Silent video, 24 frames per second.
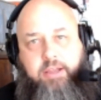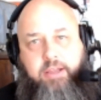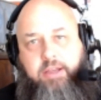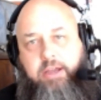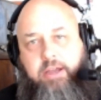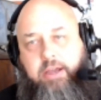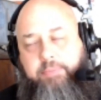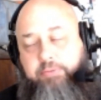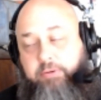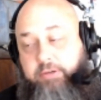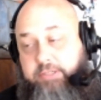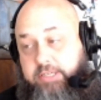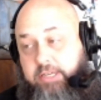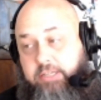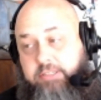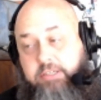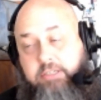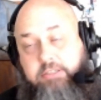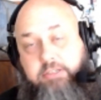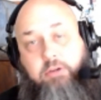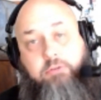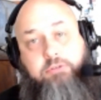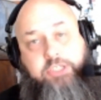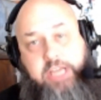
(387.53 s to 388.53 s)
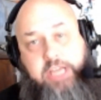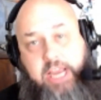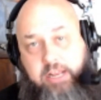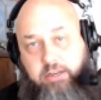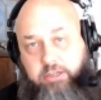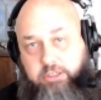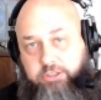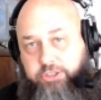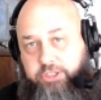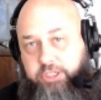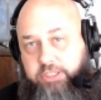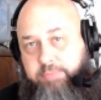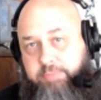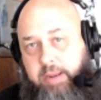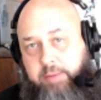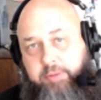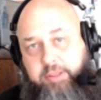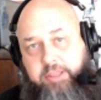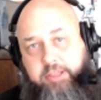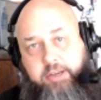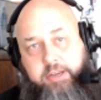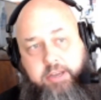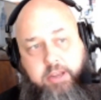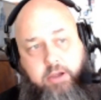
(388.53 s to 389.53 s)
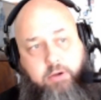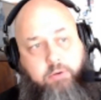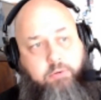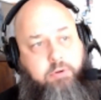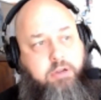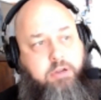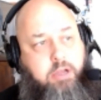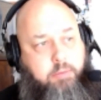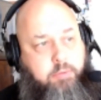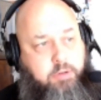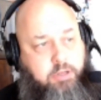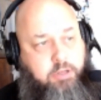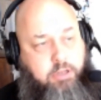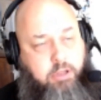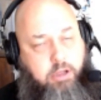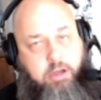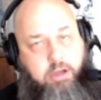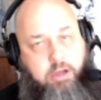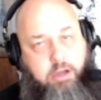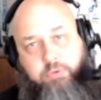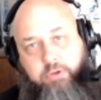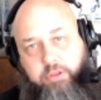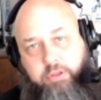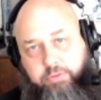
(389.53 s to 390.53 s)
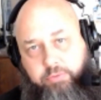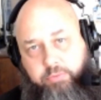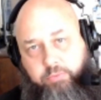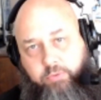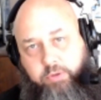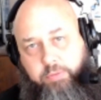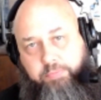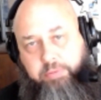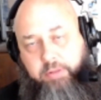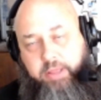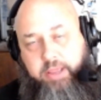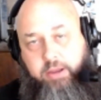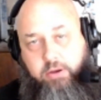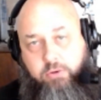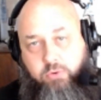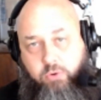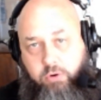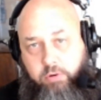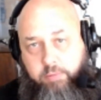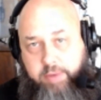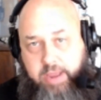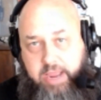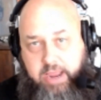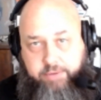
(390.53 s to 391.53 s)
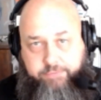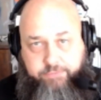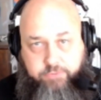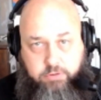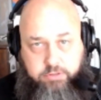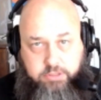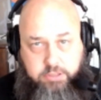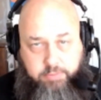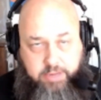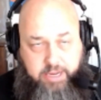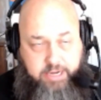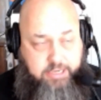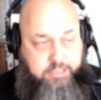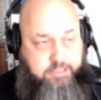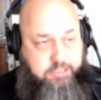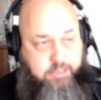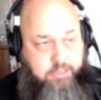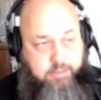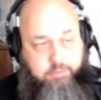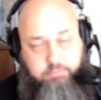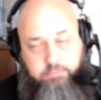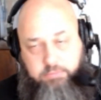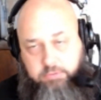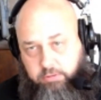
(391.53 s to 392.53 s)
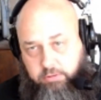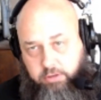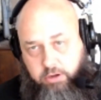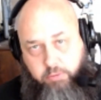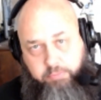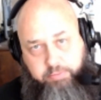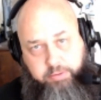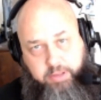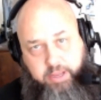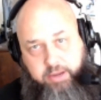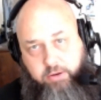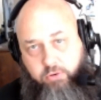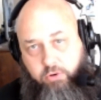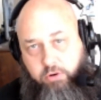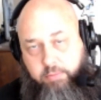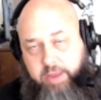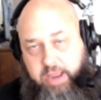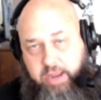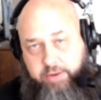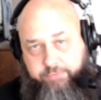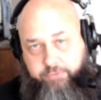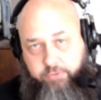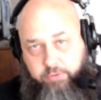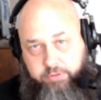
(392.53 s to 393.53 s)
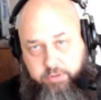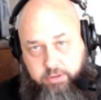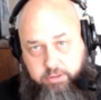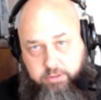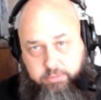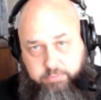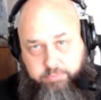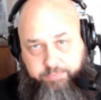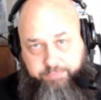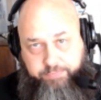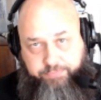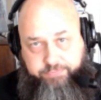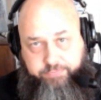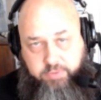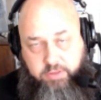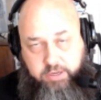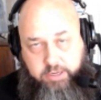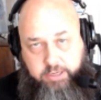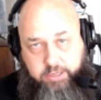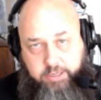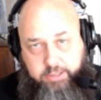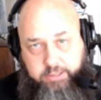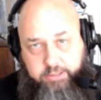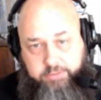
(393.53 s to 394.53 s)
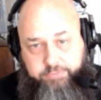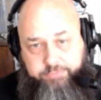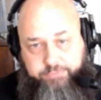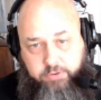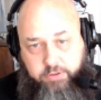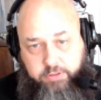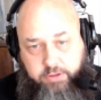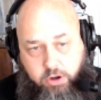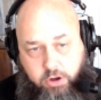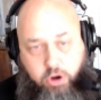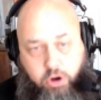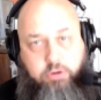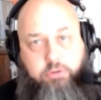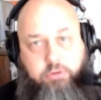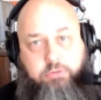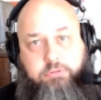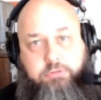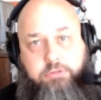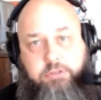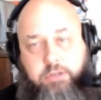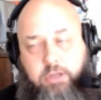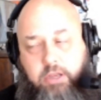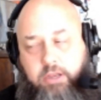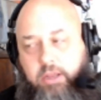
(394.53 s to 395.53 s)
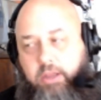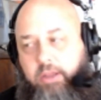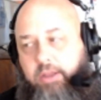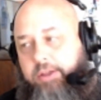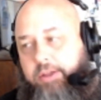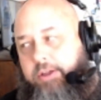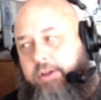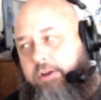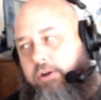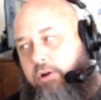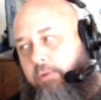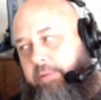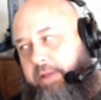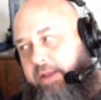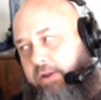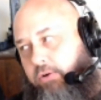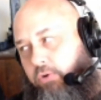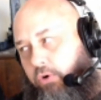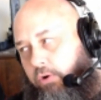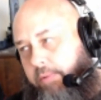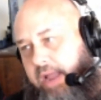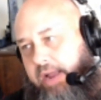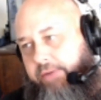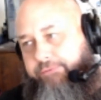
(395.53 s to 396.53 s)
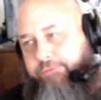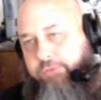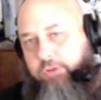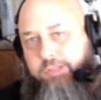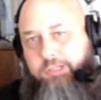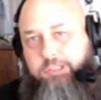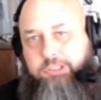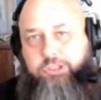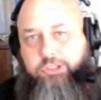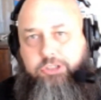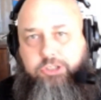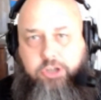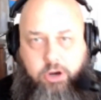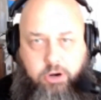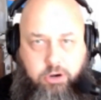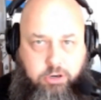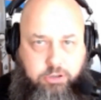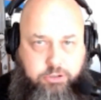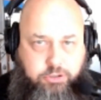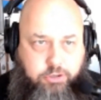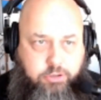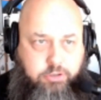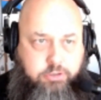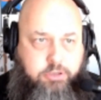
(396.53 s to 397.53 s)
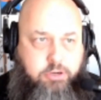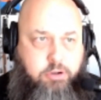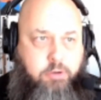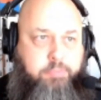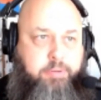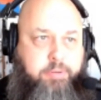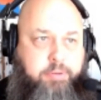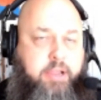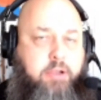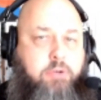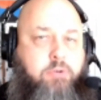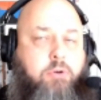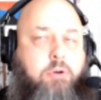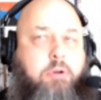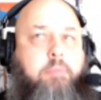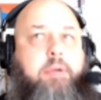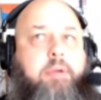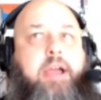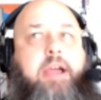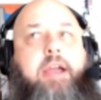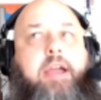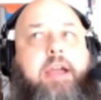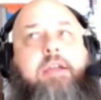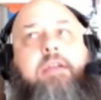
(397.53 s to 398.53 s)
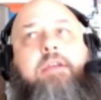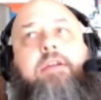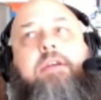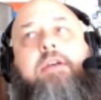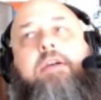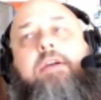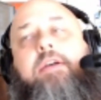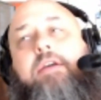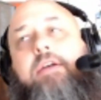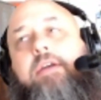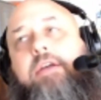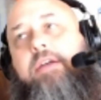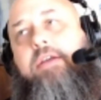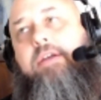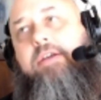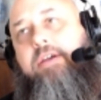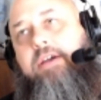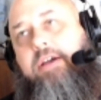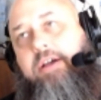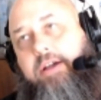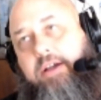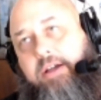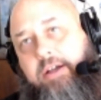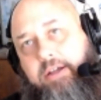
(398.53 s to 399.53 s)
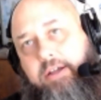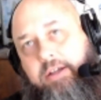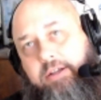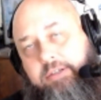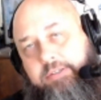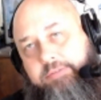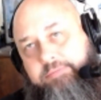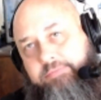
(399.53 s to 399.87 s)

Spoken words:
presents its own challenges, maybe that don't come along with playing quarterback for something. Like I said, go play quarterback for the Cardinals. Go play quarterback for the Chargers. Go play quarterback, the